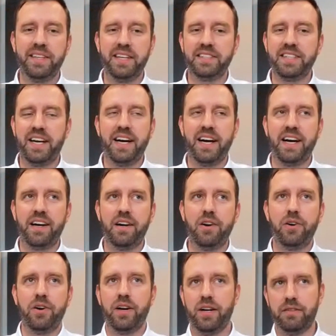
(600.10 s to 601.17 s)
on things,
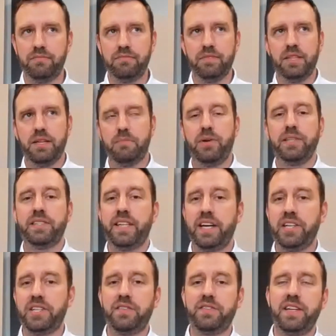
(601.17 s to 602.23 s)
or a
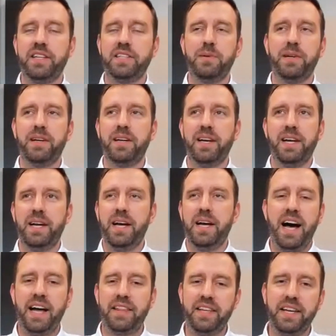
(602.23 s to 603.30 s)
presentation of things. But
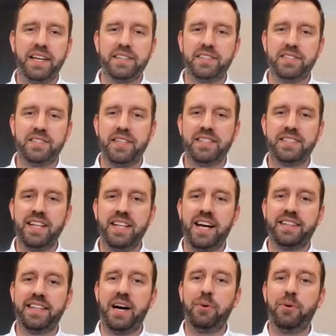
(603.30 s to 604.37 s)
I think it's
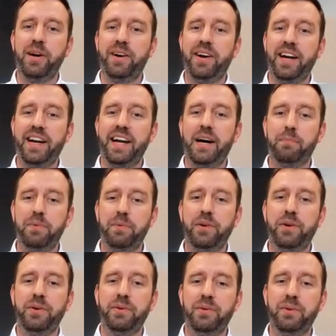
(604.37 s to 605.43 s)
not that way right now.
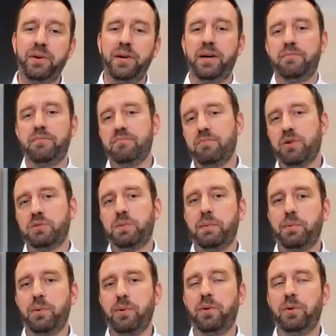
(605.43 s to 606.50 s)
Most
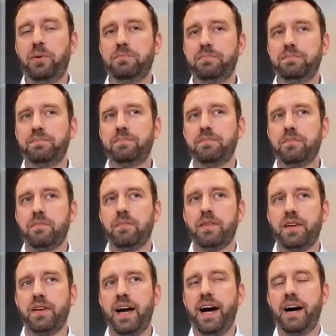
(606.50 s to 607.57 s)
people
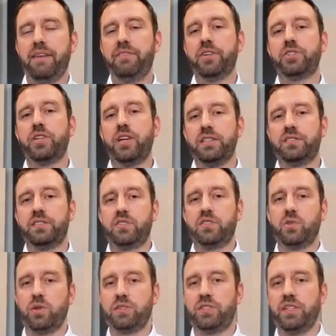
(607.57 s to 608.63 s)
have their trusted
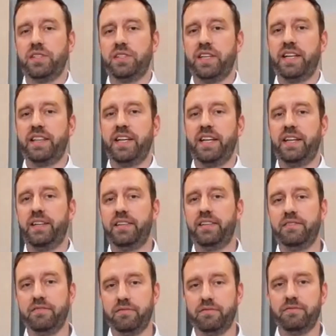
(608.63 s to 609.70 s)
sources, and then
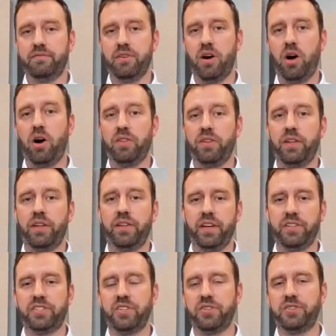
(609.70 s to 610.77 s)
all the
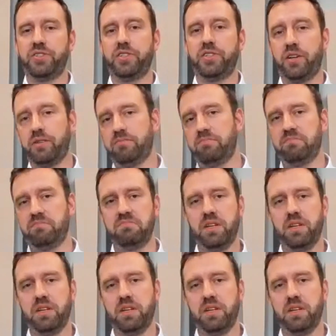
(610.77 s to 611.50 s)
other sources are,